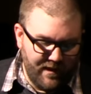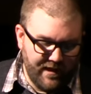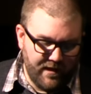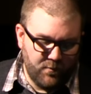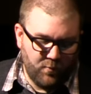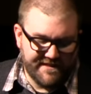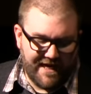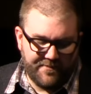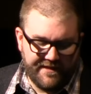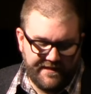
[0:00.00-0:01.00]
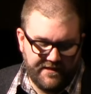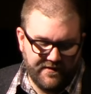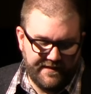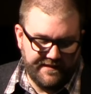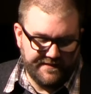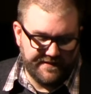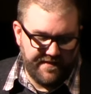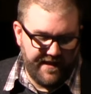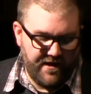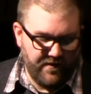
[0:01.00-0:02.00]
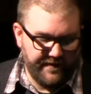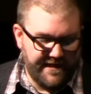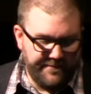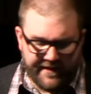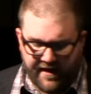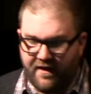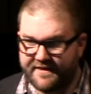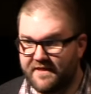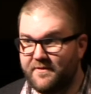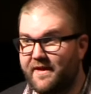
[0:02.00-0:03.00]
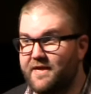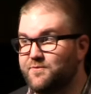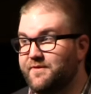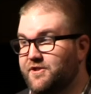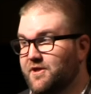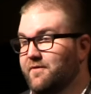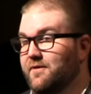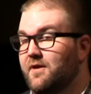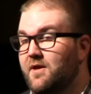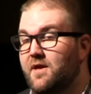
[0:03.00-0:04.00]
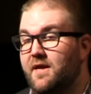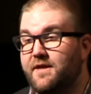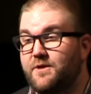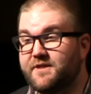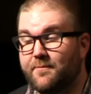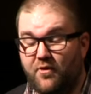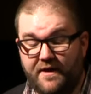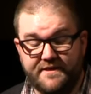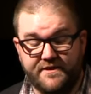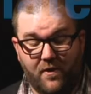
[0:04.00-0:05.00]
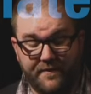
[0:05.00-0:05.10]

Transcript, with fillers: And what's happening here is they are keeping in constant communication with each other using a process